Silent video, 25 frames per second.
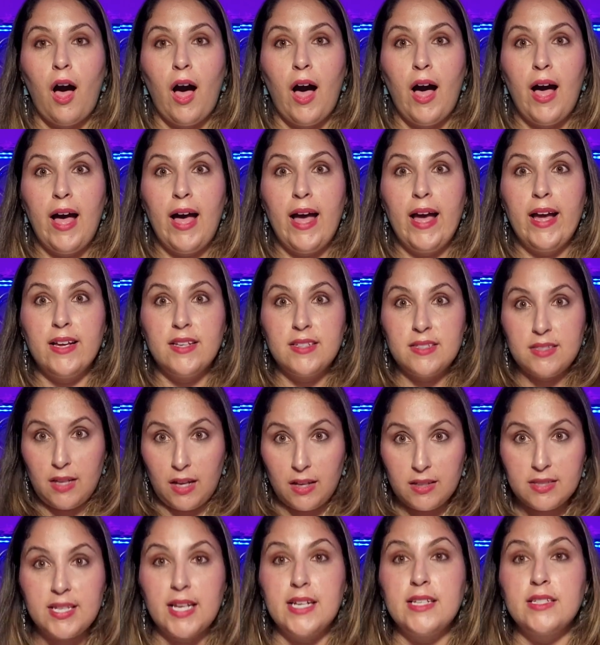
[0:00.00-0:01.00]
a
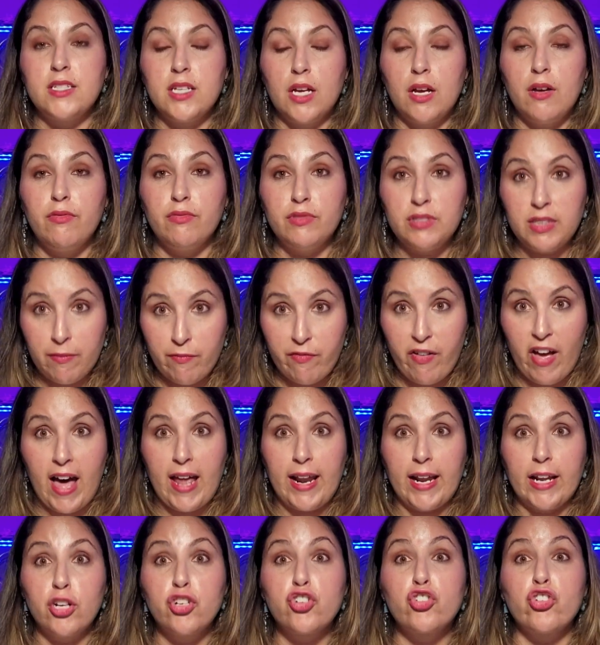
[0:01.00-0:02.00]
sense of
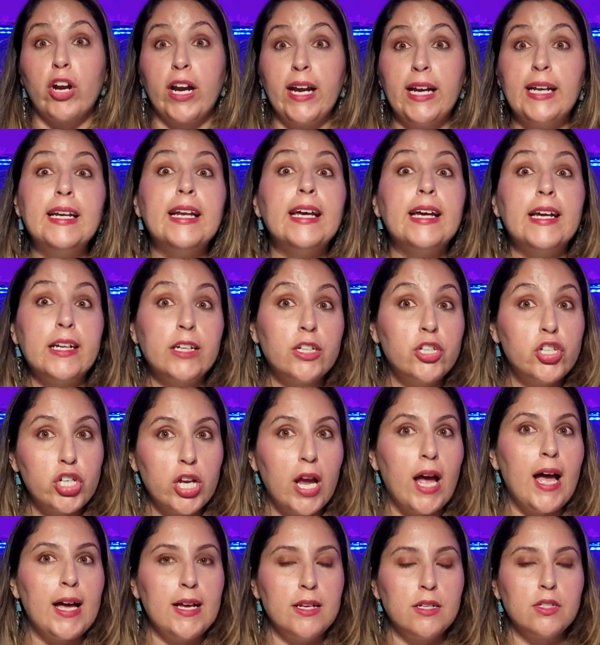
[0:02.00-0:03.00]
lymphatic drainage
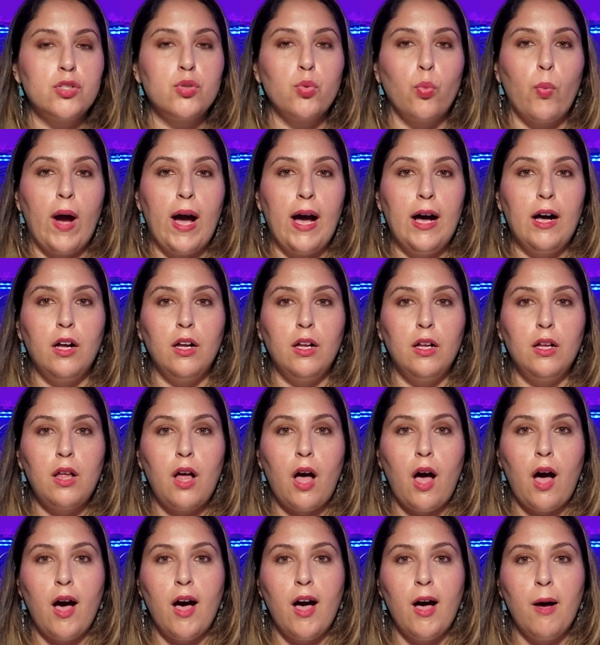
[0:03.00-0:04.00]
as
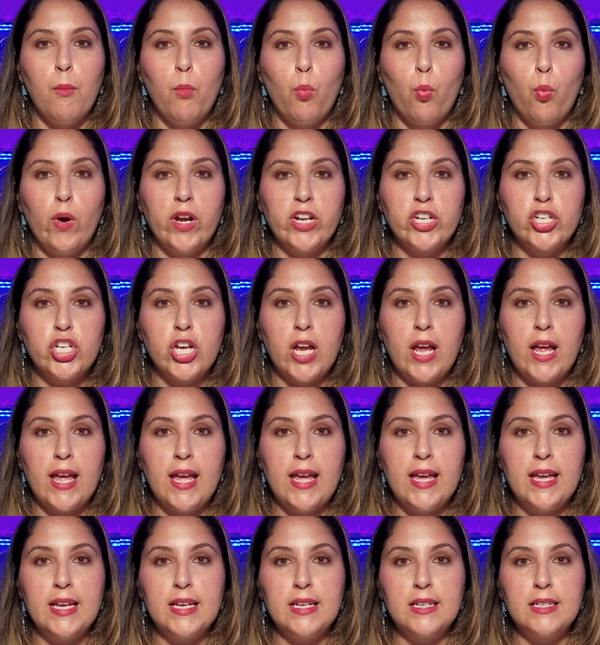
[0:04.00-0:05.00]
well, which
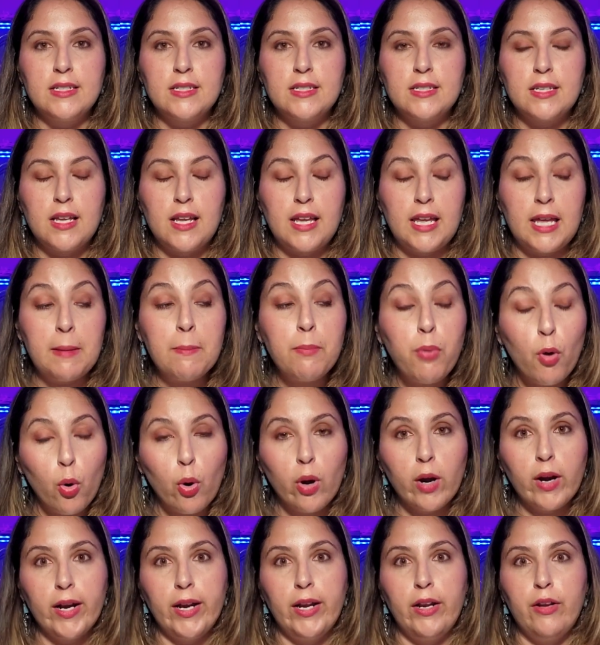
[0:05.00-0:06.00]
is
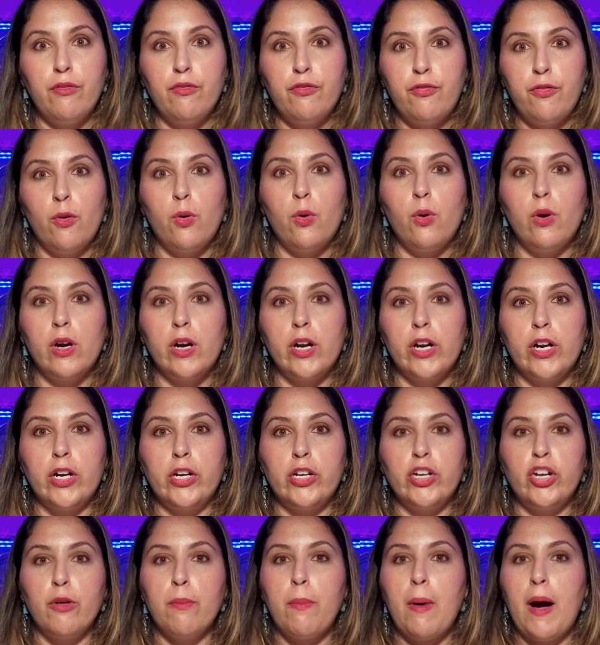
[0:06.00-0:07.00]
important
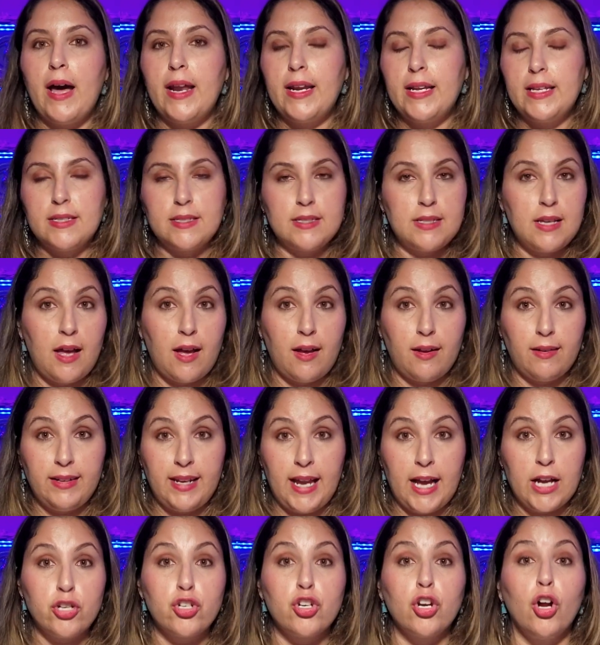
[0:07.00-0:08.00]
for your body's
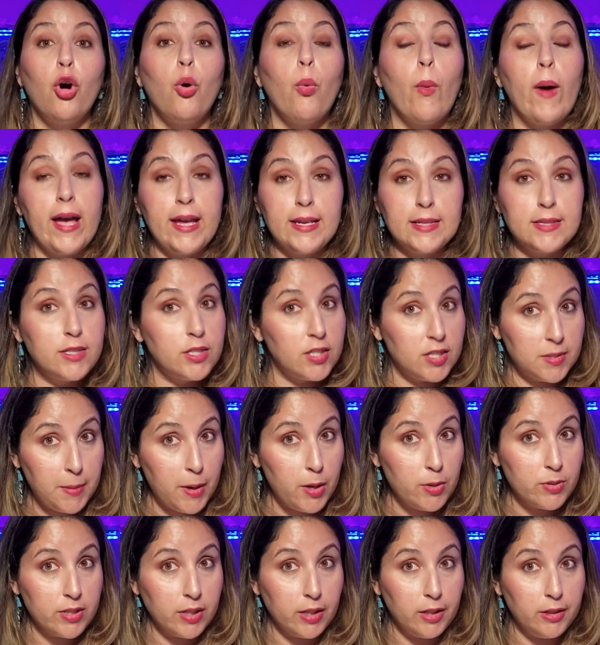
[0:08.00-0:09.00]
natural waste
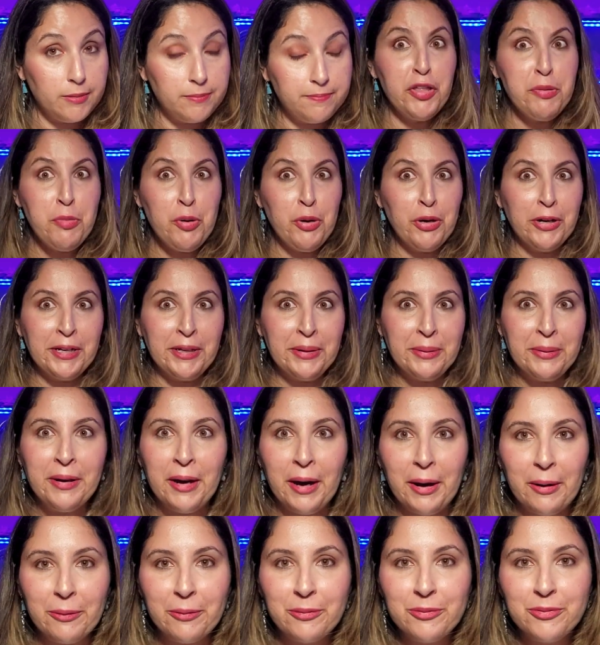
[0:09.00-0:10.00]
disposal. The more you
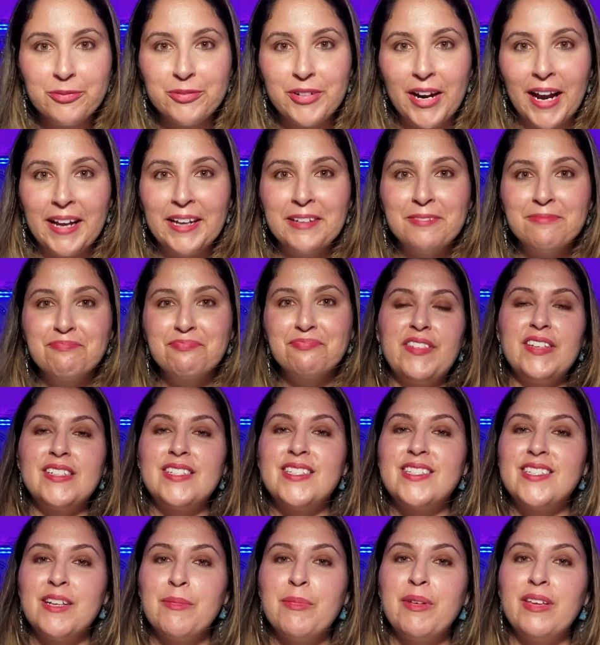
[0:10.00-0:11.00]
know, right? But
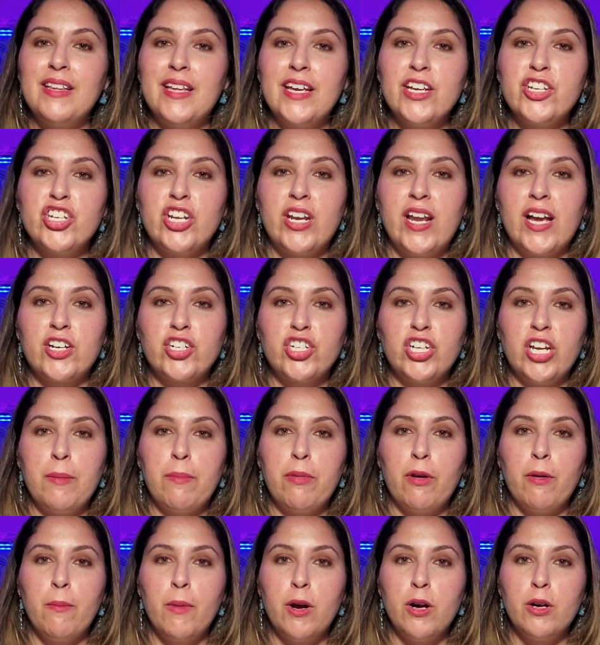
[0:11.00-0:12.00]
this stimulation actually
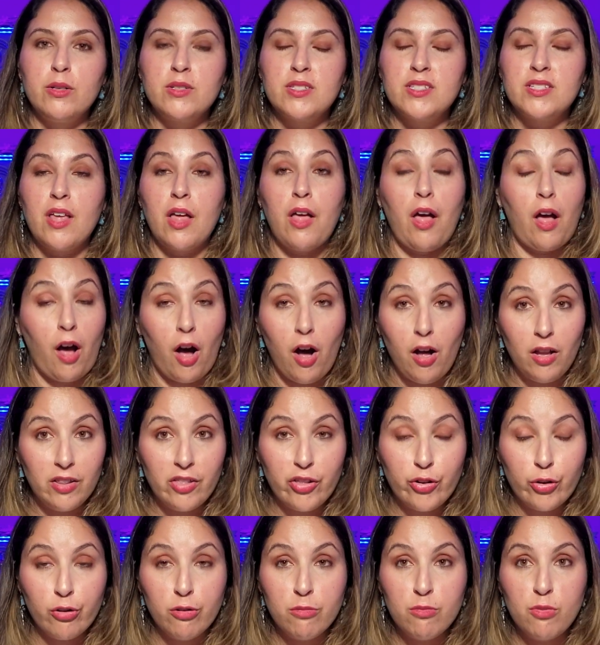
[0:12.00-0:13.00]
promotes all
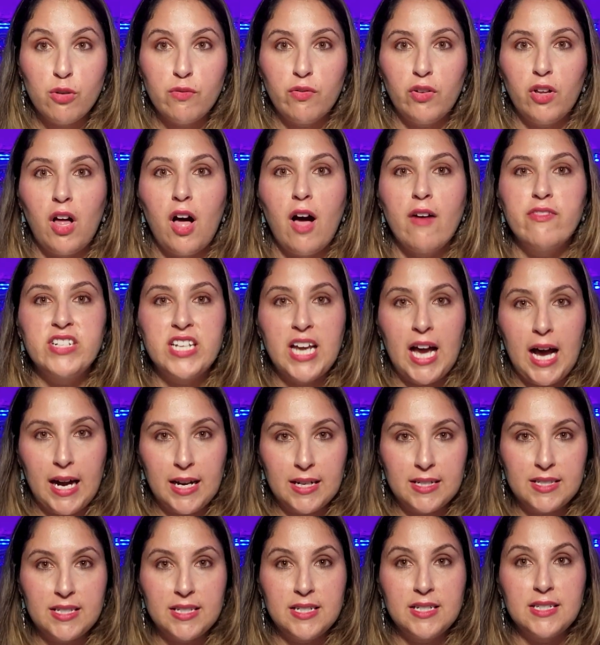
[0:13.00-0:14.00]
the removal of
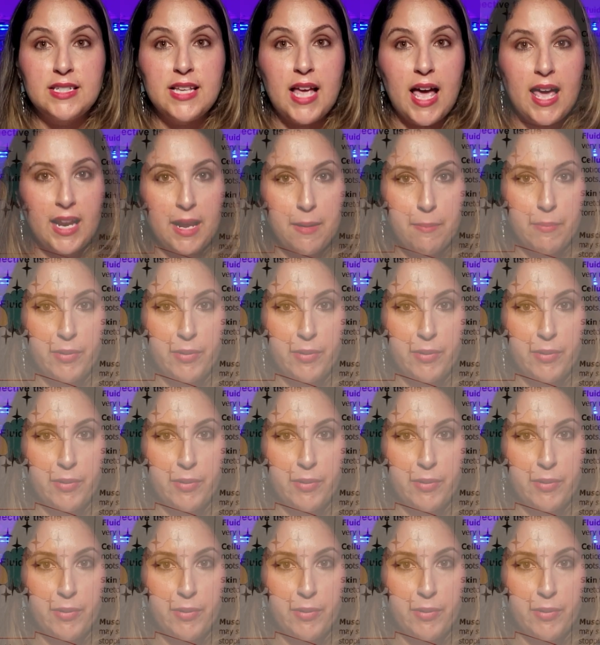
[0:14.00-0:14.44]
toxins and